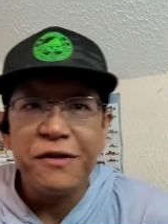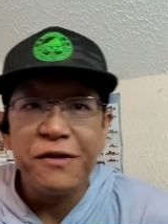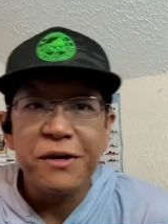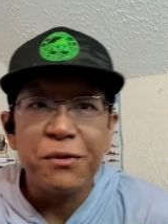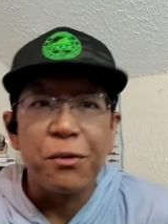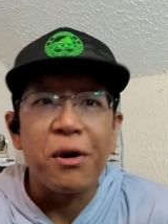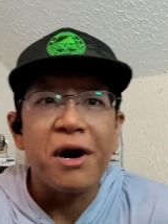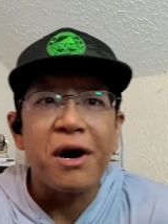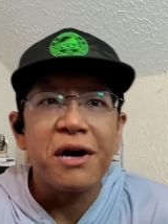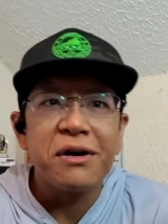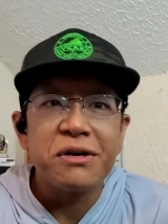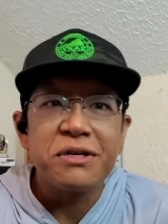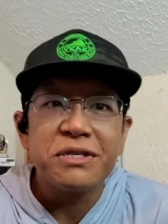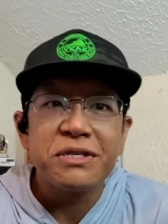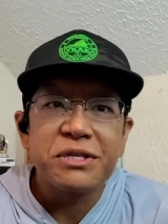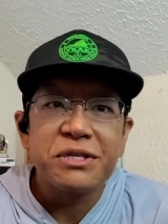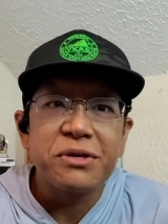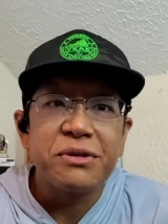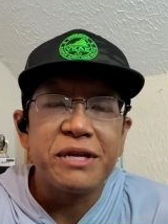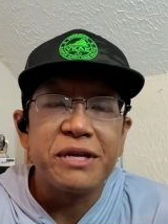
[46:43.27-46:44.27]
feet of water,
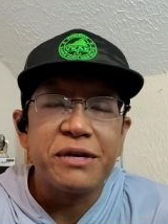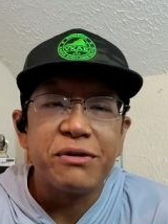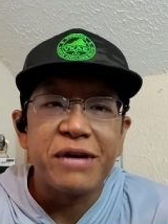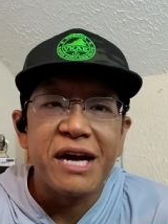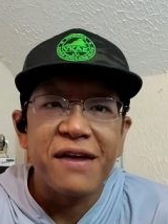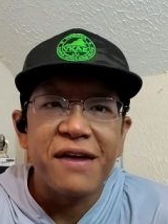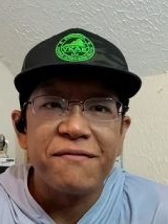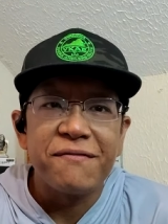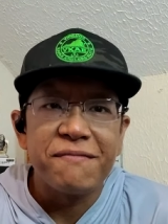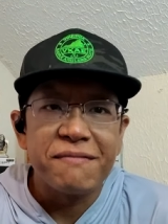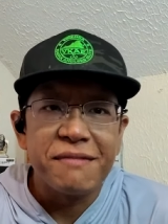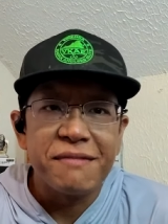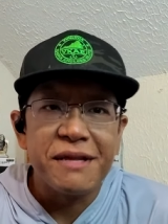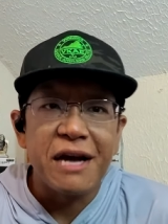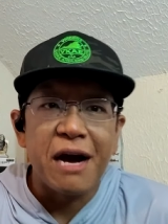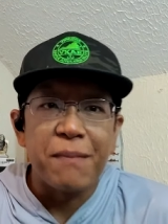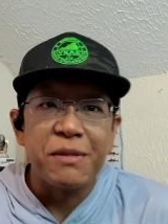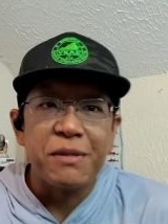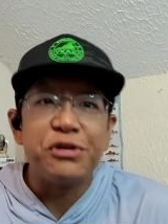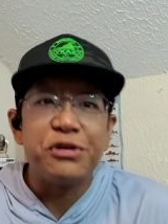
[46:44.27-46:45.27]
so they don't have
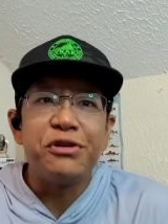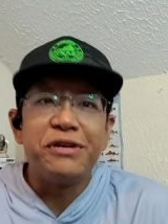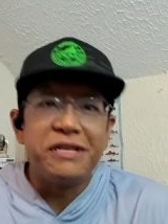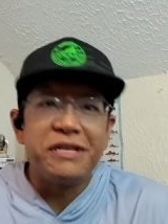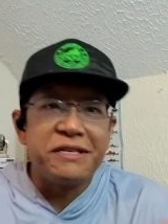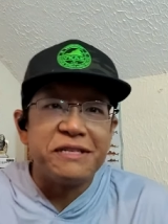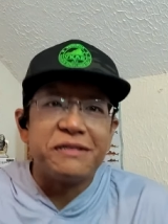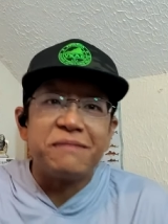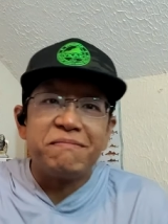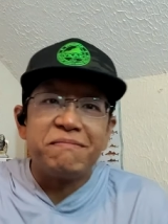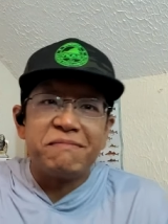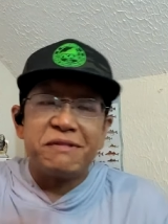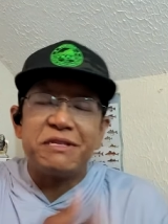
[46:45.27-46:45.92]
the opportunity to... to